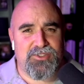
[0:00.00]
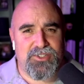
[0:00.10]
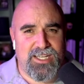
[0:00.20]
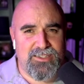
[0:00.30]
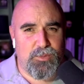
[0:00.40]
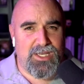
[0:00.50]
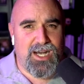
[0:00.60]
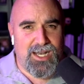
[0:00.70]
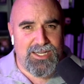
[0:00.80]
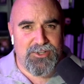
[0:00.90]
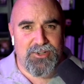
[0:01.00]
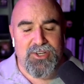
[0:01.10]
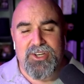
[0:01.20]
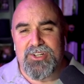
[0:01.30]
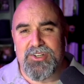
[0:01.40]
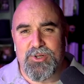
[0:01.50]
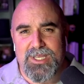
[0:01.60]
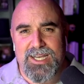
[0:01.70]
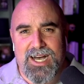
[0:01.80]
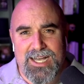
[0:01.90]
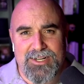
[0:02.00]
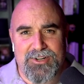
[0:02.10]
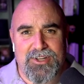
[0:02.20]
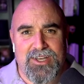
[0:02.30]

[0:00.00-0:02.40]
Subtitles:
yet to be hired, newly hired,